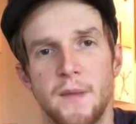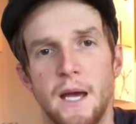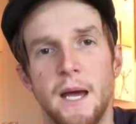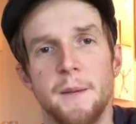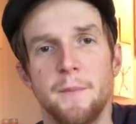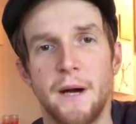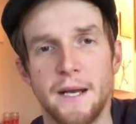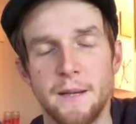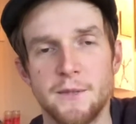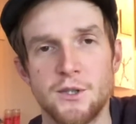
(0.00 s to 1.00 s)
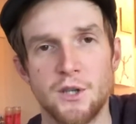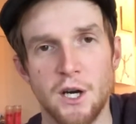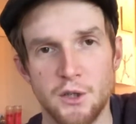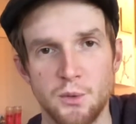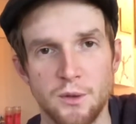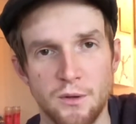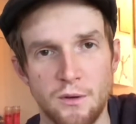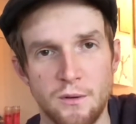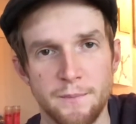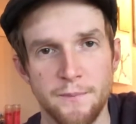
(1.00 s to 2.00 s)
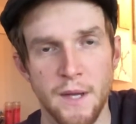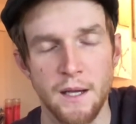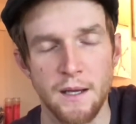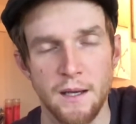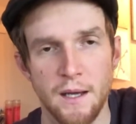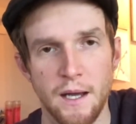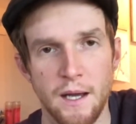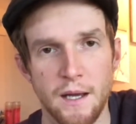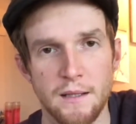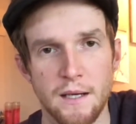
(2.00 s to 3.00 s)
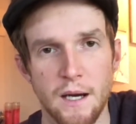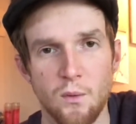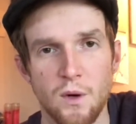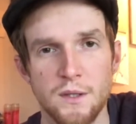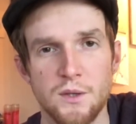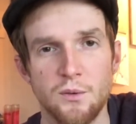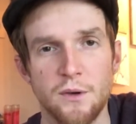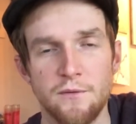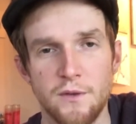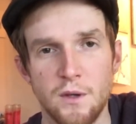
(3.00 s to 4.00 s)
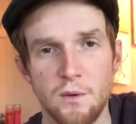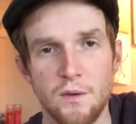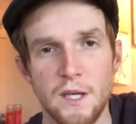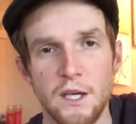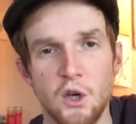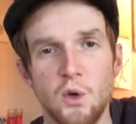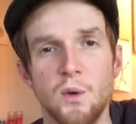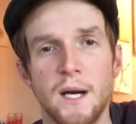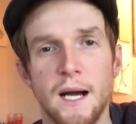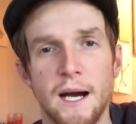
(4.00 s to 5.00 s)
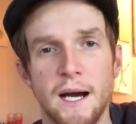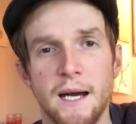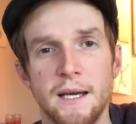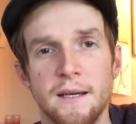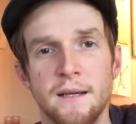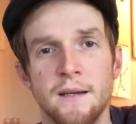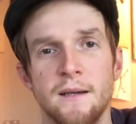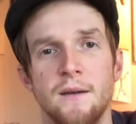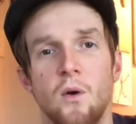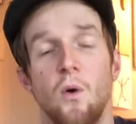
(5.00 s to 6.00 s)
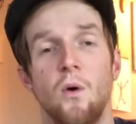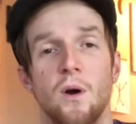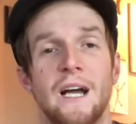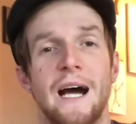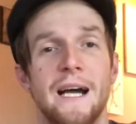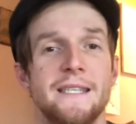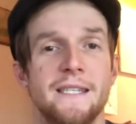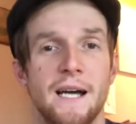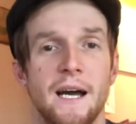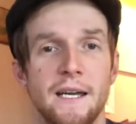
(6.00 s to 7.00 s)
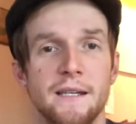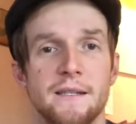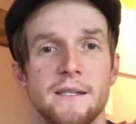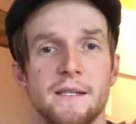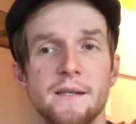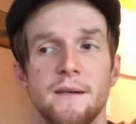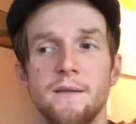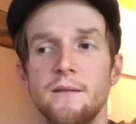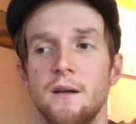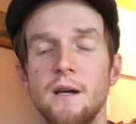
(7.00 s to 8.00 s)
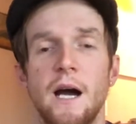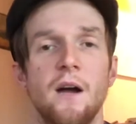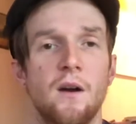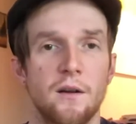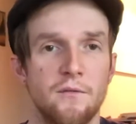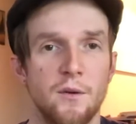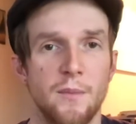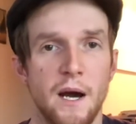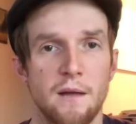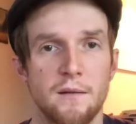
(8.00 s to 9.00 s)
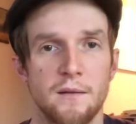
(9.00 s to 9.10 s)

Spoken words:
Hey, my name is Joshua Holm, and I want to review the Huakai or Kai Science Ionic Footbath.